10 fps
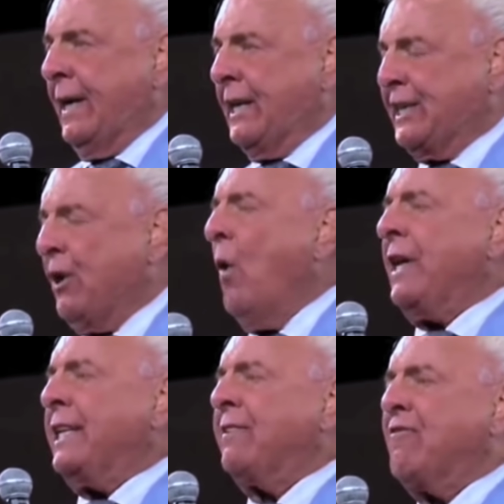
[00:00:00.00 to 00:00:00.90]
And
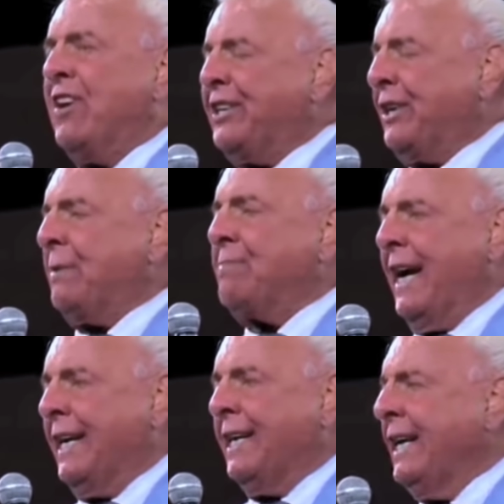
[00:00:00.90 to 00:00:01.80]
so is Vince
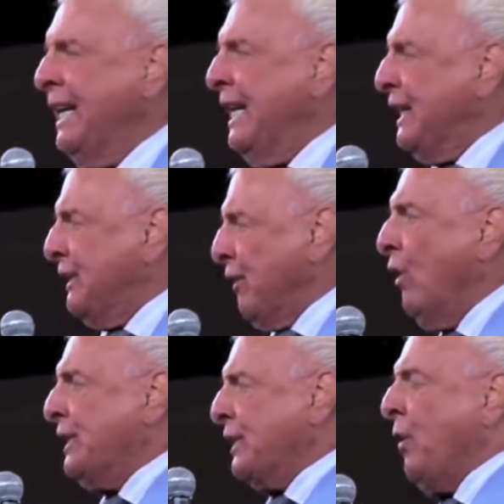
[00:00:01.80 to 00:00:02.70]
McMahon,
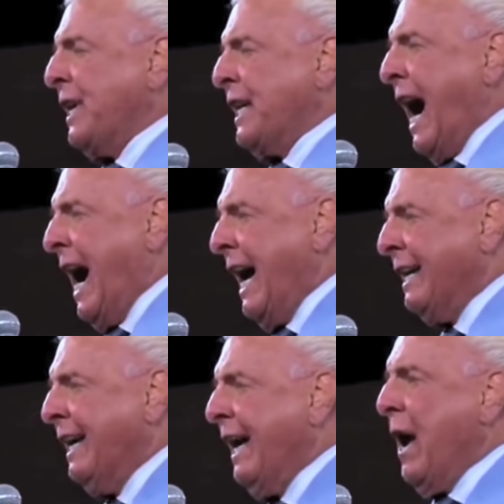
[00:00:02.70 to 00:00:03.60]
so is Tony
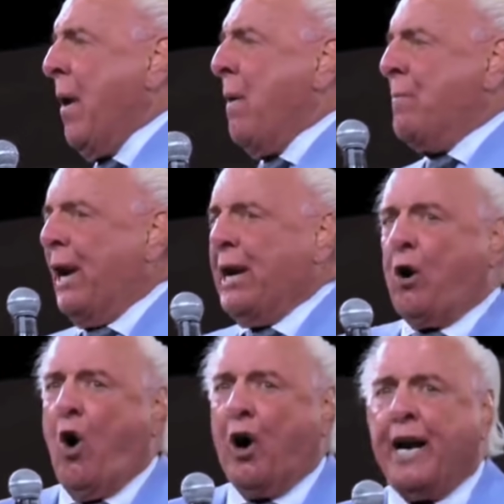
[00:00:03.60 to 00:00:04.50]
Khan,
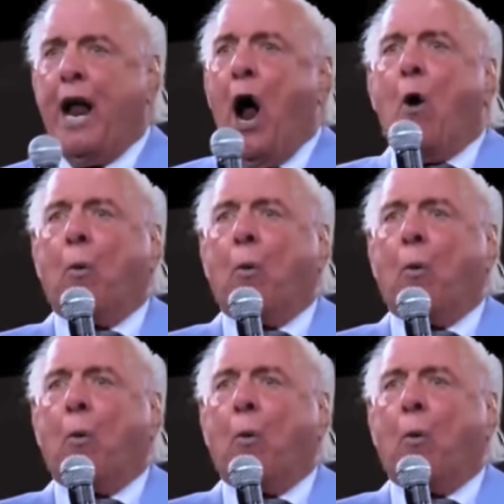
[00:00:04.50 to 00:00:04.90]
Billy Corgan.